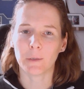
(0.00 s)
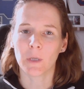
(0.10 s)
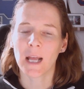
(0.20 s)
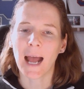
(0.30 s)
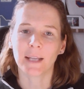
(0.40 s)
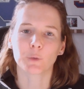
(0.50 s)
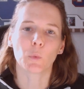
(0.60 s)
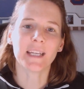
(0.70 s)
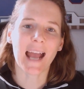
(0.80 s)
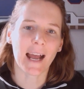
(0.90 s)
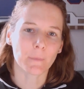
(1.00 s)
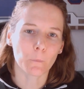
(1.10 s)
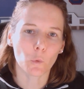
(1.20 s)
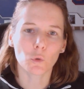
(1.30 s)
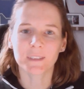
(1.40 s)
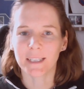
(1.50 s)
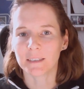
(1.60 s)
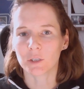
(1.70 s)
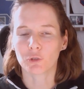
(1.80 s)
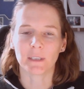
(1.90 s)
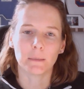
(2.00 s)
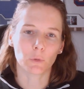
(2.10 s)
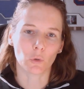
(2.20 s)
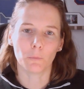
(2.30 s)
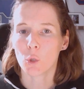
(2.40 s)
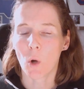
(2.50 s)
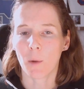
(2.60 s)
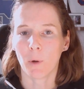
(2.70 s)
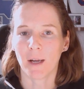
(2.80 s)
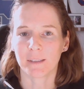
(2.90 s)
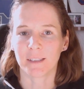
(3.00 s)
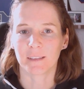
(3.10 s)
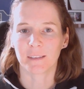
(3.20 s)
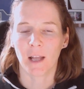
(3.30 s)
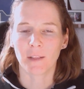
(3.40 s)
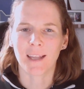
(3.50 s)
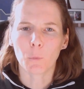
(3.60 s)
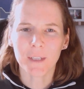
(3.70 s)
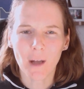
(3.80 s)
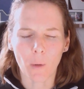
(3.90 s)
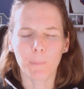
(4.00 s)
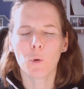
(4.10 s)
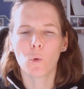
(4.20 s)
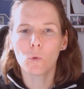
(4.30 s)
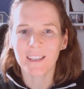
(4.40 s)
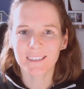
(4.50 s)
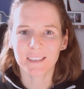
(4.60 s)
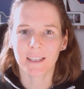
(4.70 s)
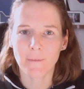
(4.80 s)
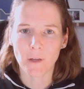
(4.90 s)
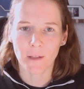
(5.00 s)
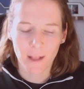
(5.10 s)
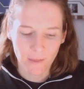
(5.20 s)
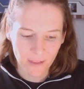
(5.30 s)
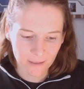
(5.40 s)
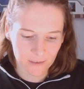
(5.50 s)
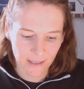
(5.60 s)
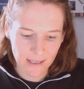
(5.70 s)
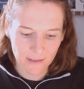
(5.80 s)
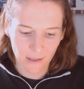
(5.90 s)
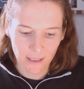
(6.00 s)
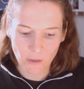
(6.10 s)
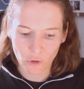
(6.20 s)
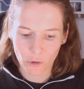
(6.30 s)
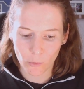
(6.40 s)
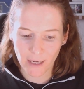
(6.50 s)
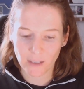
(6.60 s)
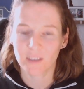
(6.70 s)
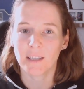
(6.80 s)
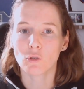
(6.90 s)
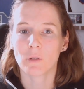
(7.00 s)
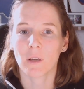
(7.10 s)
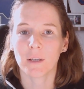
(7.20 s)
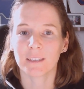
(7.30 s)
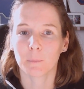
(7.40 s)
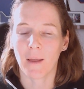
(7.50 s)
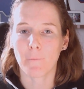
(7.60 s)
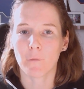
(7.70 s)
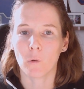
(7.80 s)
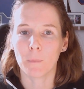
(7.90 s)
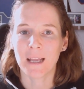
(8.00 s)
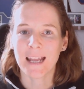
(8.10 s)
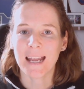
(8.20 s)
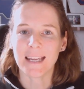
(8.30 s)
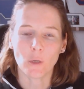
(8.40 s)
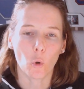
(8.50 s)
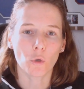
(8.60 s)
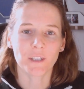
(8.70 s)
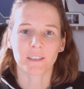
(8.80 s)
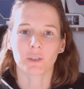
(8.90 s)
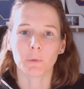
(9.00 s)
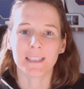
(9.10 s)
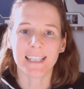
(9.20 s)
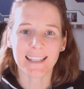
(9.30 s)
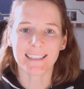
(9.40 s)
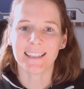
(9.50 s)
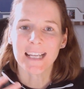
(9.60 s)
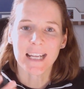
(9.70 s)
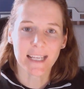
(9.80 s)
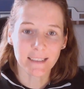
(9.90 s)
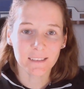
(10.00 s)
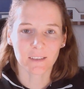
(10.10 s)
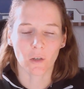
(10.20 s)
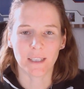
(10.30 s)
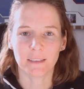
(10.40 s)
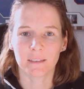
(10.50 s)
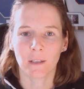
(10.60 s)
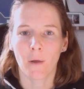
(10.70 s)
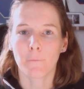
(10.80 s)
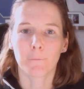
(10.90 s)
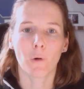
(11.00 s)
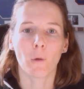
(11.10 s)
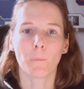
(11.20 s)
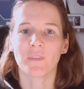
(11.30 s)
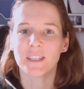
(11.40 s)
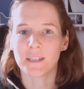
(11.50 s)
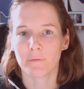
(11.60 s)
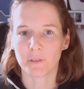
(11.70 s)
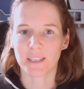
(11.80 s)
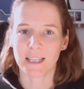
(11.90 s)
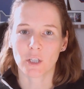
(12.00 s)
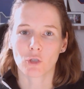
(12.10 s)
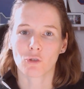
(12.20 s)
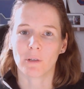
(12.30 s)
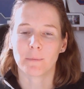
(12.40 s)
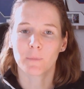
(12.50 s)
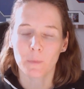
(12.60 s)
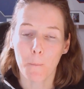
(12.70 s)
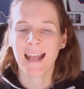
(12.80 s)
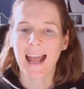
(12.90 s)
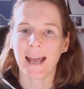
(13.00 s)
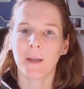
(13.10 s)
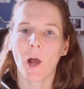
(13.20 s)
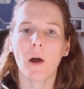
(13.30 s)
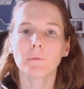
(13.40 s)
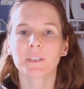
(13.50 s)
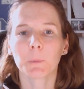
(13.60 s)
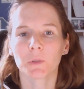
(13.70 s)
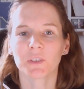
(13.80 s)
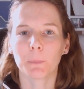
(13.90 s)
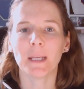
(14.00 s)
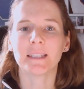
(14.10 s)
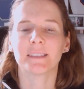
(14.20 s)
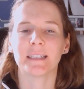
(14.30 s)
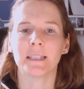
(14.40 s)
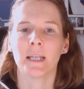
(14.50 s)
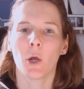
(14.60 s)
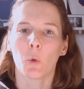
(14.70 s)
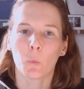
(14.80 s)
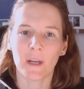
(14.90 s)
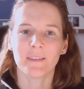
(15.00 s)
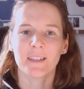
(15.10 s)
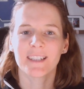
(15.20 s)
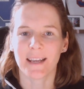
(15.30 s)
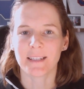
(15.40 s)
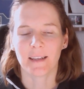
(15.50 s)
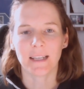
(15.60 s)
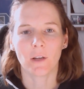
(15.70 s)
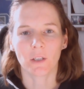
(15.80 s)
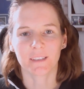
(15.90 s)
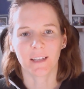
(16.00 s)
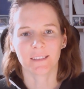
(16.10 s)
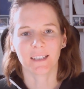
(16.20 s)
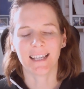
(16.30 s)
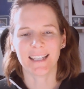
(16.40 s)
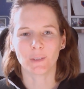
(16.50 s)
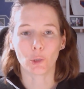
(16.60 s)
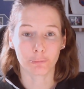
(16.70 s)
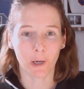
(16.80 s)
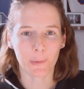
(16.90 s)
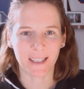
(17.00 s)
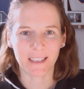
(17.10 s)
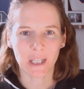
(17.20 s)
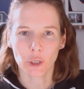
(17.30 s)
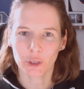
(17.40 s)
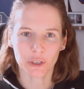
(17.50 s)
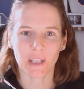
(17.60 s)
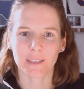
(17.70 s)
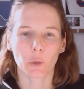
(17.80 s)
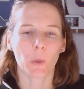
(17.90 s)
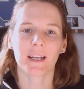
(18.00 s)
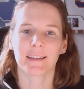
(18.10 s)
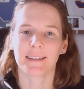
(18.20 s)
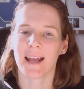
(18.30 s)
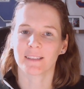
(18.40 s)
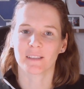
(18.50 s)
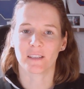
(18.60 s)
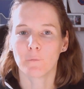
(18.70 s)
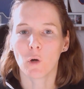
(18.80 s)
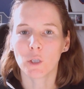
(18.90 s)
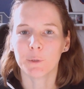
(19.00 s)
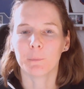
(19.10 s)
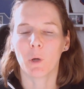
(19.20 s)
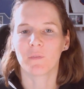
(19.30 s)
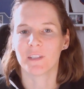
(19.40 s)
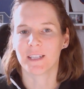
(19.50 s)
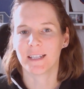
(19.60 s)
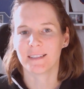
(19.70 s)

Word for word: now as we add more data streams to our practice, that we are pulling together this data into a centralized platform in order to gain insights from the different data streams. And our responsibility with data in our setting is growing just as quickly as the volume of the